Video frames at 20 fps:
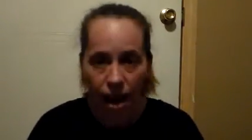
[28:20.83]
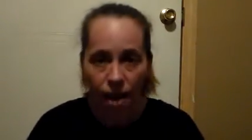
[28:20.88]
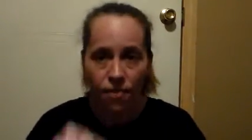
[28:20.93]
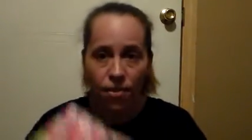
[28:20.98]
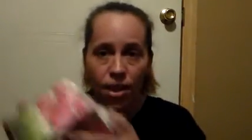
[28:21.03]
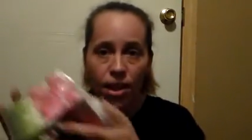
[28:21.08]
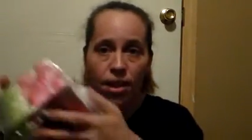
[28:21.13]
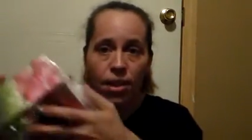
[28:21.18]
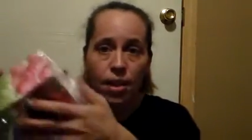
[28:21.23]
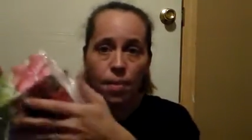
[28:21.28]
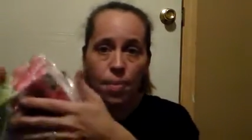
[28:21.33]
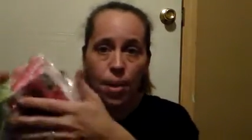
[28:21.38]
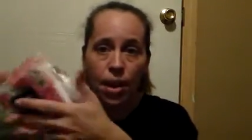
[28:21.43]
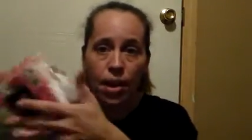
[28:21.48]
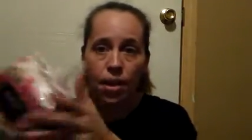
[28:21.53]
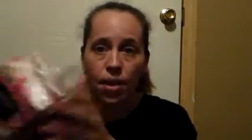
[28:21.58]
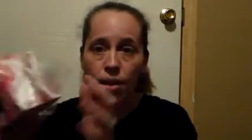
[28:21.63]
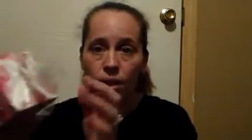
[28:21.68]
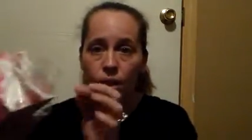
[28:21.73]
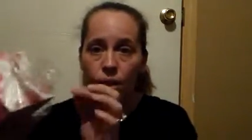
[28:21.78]
is I have to
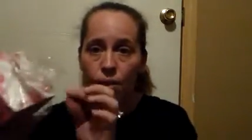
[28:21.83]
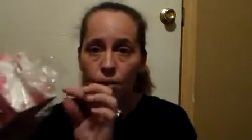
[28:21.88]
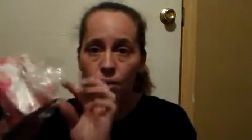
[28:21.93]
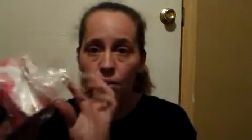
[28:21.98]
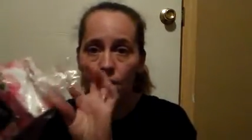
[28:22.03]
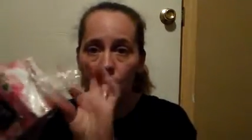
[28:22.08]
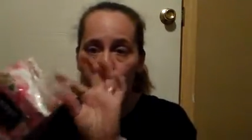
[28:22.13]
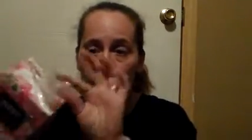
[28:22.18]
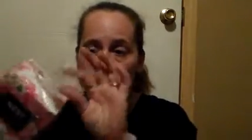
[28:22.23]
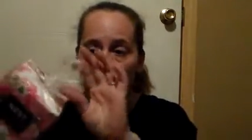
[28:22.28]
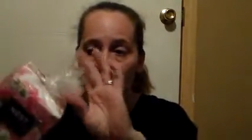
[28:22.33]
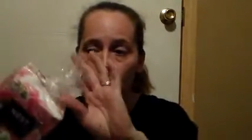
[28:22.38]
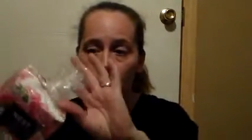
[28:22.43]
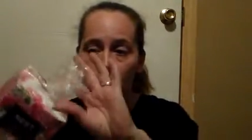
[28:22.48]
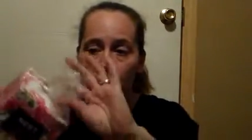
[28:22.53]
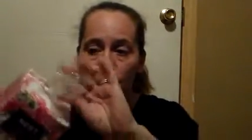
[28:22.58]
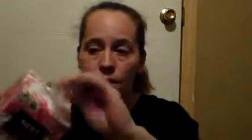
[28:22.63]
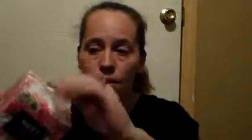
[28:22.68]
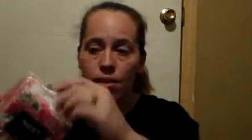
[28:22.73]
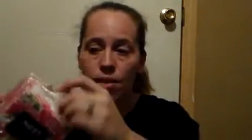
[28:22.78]
clip it closed
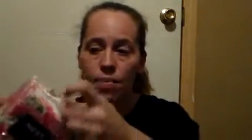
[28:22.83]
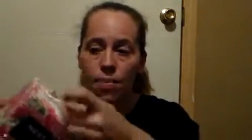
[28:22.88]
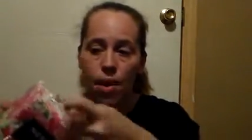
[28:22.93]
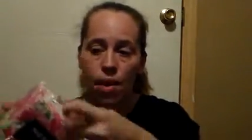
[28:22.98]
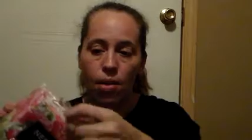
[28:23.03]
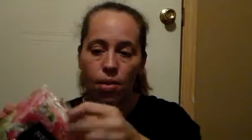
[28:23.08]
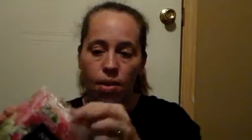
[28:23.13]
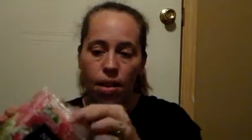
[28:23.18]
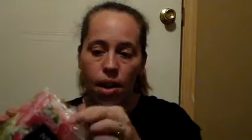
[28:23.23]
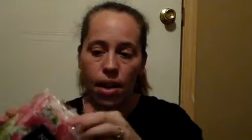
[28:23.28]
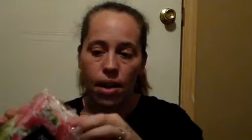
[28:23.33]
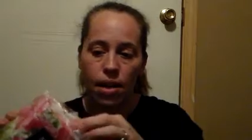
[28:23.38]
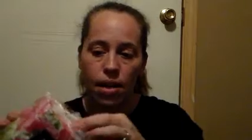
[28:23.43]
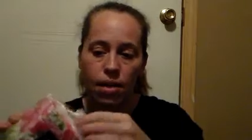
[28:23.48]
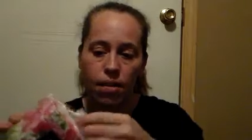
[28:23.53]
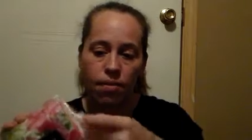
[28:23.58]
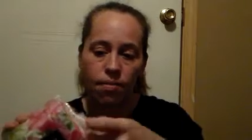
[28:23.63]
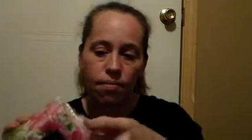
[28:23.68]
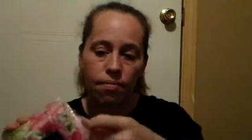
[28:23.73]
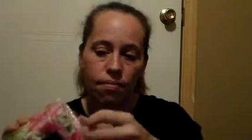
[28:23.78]
so that the smell
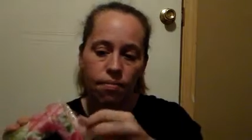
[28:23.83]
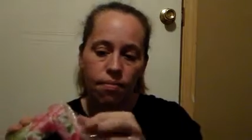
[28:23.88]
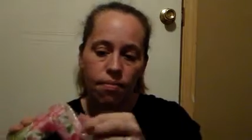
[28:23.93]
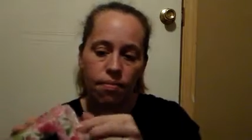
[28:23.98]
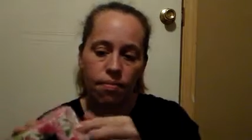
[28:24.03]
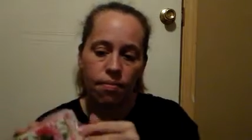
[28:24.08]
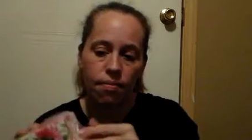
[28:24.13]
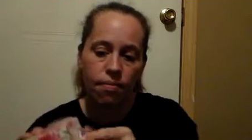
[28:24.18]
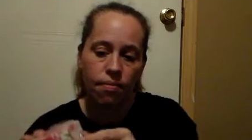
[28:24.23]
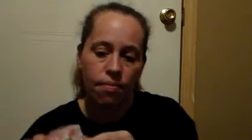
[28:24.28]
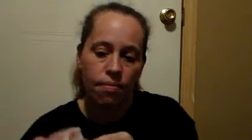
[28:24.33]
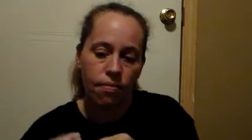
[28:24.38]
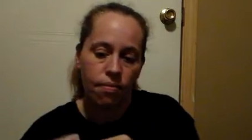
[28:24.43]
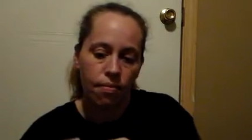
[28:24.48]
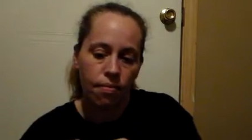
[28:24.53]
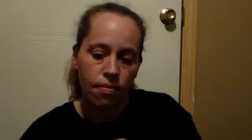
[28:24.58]
kind of,